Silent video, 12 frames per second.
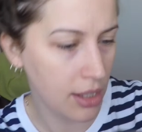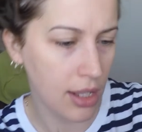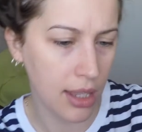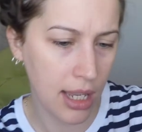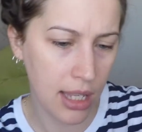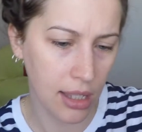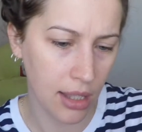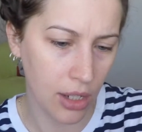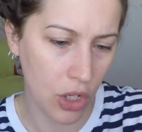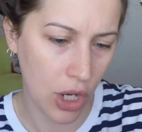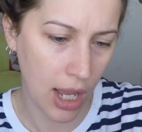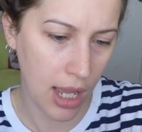So these are the
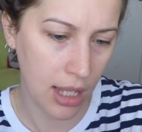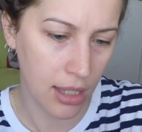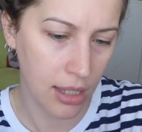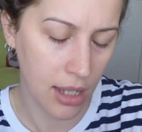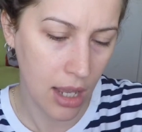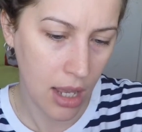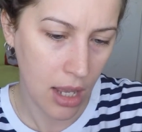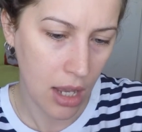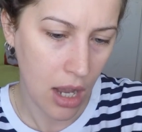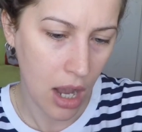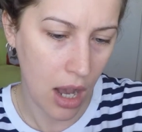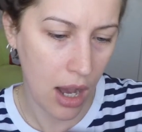shades
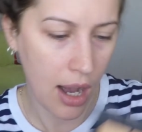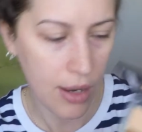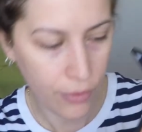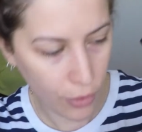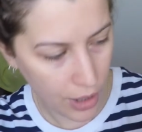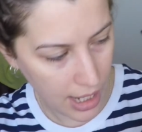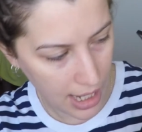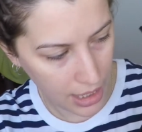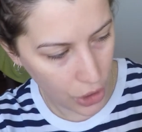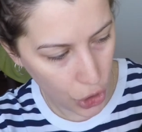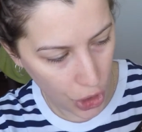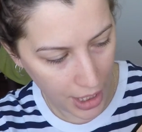Ivory
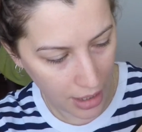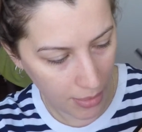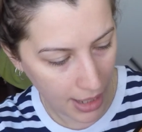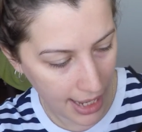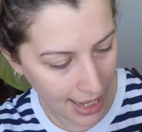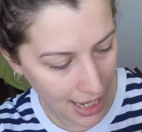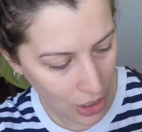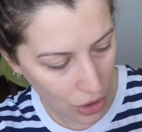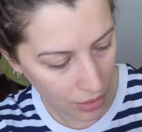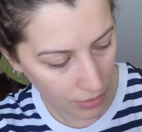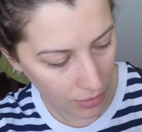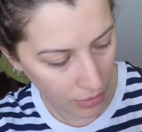and Gina
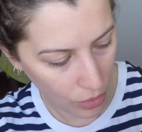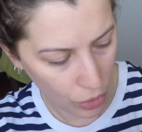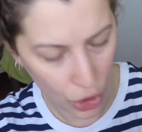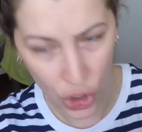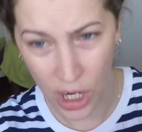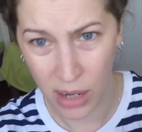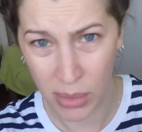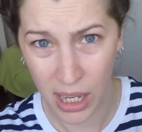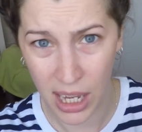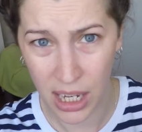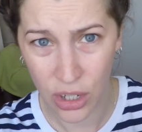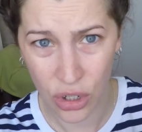beige, or Jenna
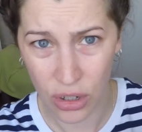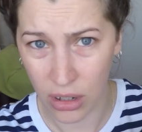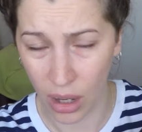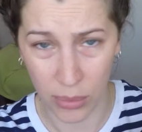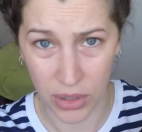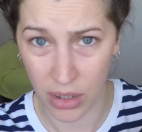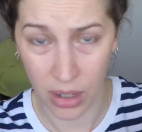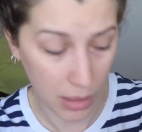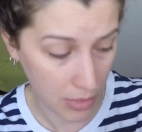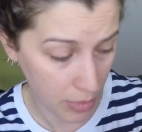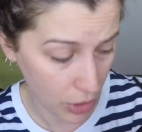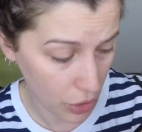beige. I'm sorry, I
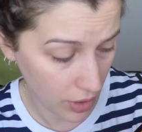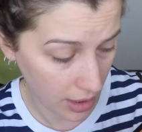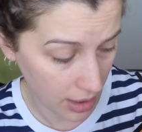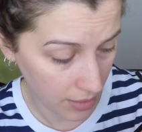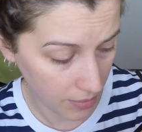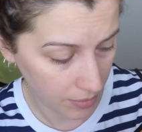might be butchering that.